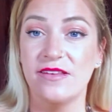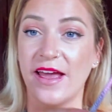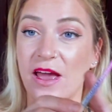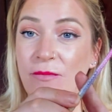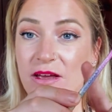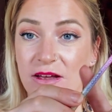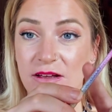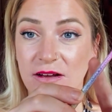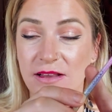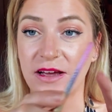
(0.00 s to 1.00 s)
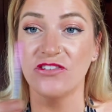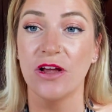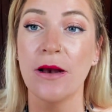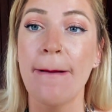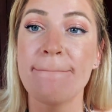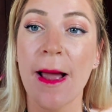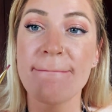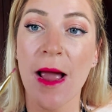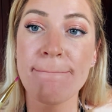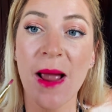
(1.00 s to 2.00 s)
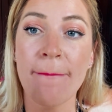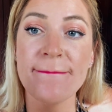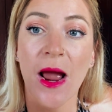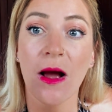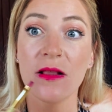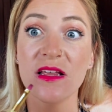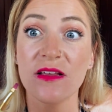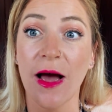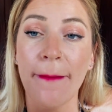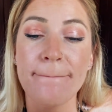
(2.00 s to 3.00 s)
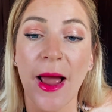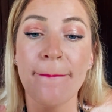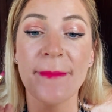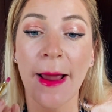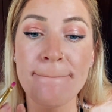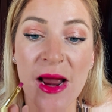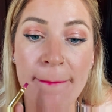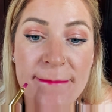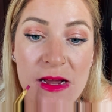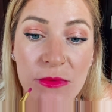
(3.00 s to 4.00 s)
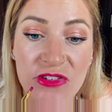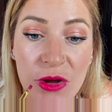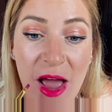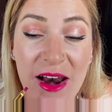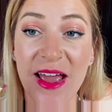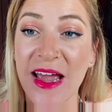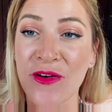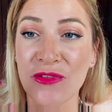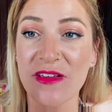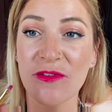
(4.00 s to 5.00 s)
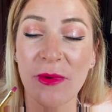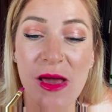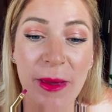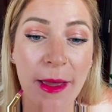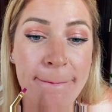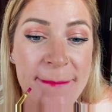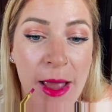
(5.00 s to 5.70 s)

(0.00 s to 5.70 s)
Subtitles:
Same collection, like that. Let me show you how to handle this baby.